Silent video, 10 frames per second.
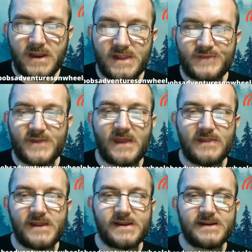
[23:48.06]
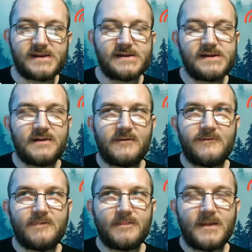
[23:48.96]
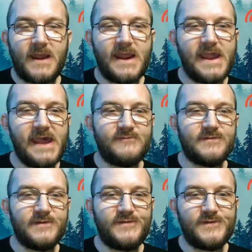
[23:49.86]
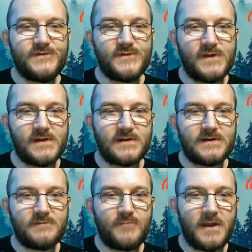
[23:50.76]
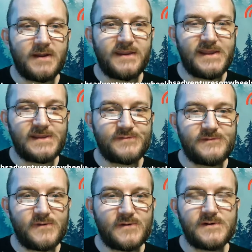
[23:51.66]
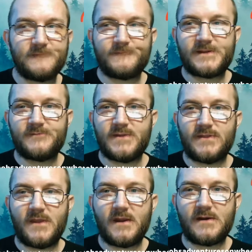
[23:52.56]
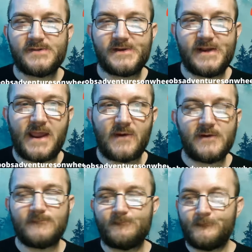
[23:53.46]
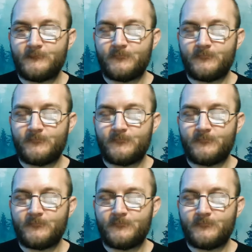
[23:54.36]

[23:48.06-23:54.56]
it's not like I haven't listened to longer podcasts before that have been longer than an hour,